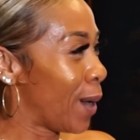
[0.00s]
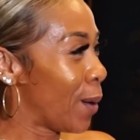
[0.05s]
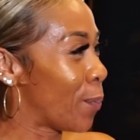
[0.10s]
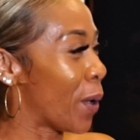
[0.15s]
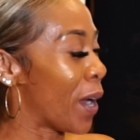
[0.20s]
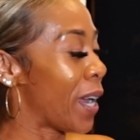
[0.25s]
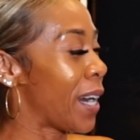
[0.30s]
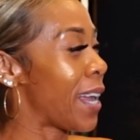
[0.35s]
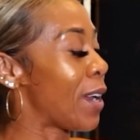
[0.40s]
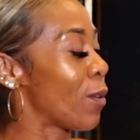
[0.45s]

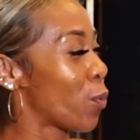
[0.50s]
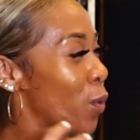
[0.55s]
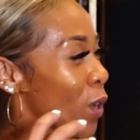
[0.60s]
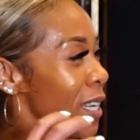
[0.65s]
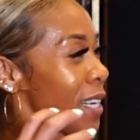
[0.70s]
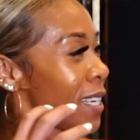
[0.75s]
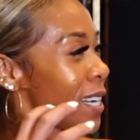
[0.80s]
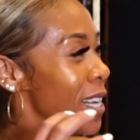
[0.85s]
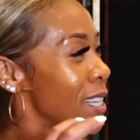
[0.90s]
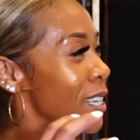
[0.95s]
But it
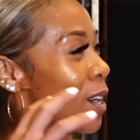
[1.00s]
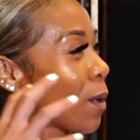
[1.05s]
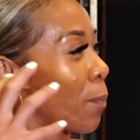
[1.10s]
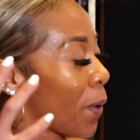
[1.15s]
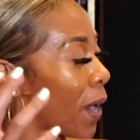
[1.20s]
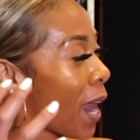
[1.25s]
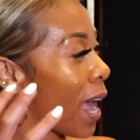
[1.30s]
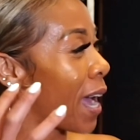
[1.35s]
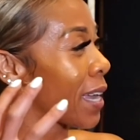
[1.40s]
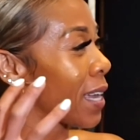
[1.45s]
really doesn't
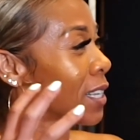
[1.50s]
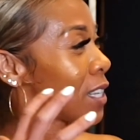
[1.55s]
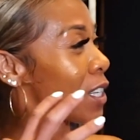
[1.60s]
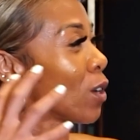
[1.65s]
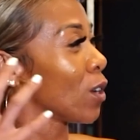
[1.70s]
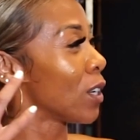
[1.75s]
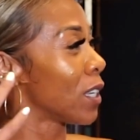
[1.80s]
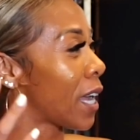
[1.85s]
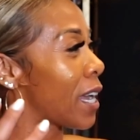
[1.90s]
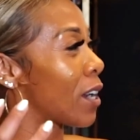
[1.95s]
apply
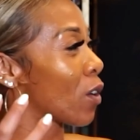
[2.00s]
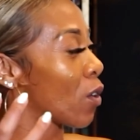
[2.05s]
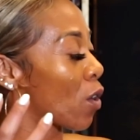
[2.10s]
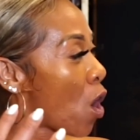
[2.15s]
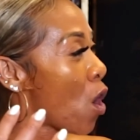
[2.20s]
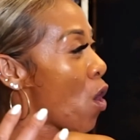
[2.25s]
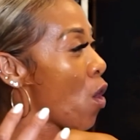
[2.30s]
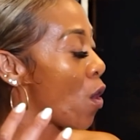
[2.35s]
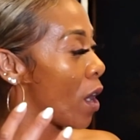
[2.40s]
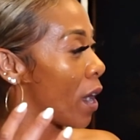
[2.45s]
until later
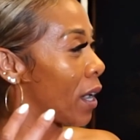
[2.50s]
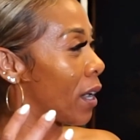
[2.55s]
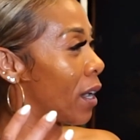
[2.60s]
on.